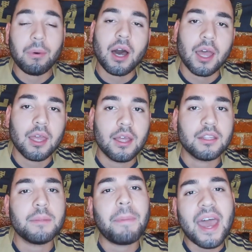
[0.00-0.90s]
But
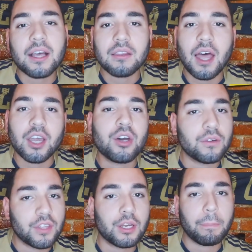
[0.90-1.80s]
the back line could
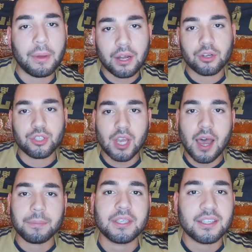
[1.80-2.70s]
have done a better
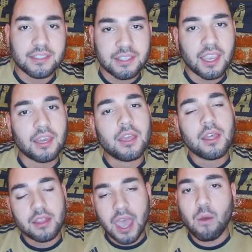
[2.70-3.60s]
job to contain
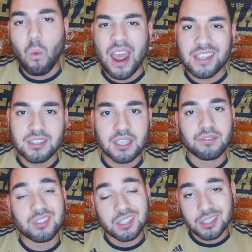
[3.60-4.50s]
the
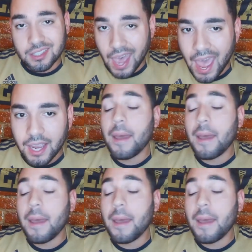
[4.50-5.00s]
NYCFC attack.